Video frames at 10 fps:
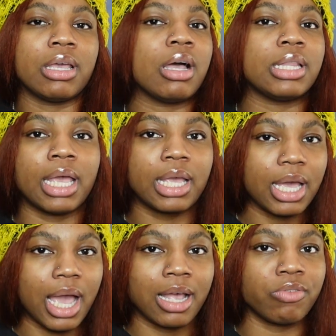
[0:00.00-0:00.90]
y'all,
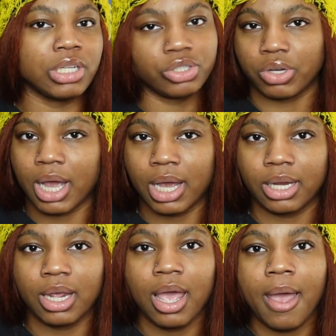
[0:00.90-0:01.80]
like I really
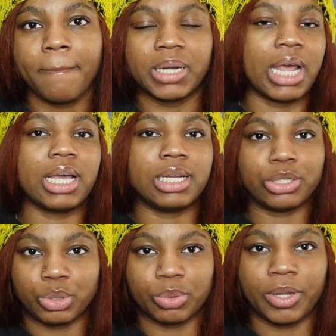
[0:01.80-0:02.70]
tried but I
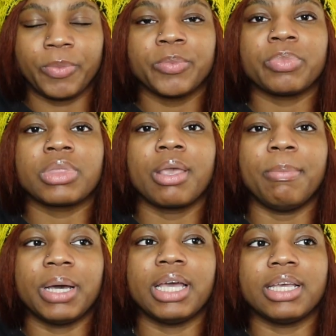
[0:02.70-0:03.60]
couldn't do it.
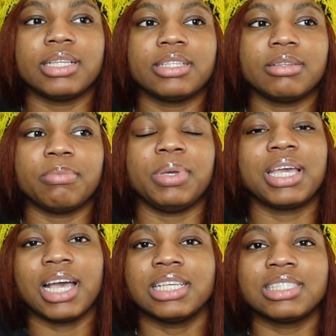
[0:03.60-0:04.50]
But
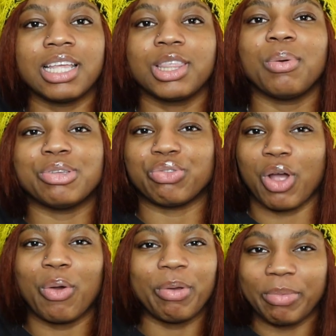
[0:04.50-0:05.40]
because nothing was
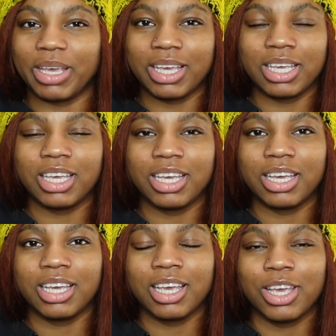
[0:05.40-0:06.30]
wrong with me,
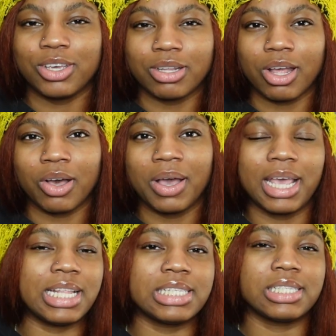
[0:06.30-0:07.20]
you know,
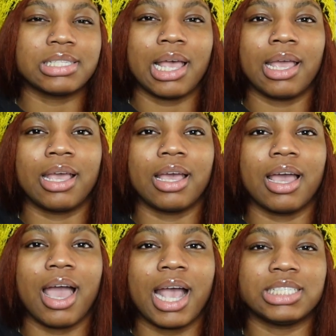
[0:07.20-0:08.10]
and it's just like
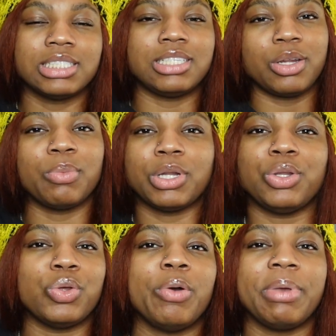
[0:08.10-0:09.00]
I just didn't want to
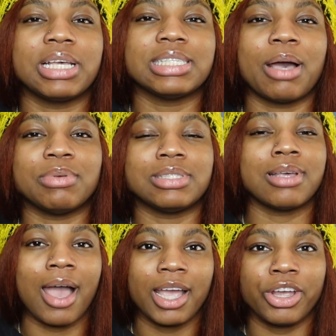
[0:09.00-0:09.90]
do it because I was
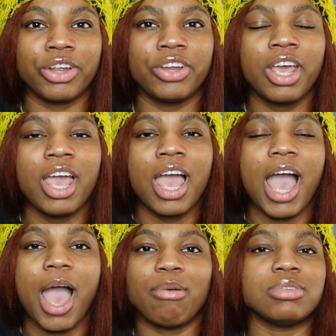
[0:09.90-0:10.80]
tired.
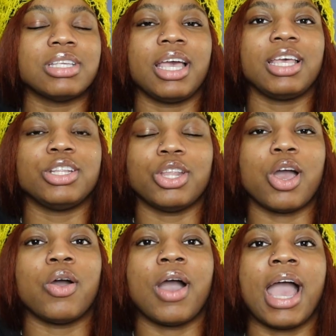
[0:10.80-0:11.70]
I was like,
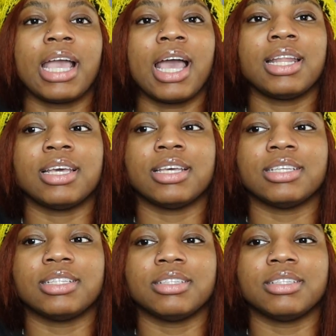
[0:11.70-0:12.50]
no, I gotta,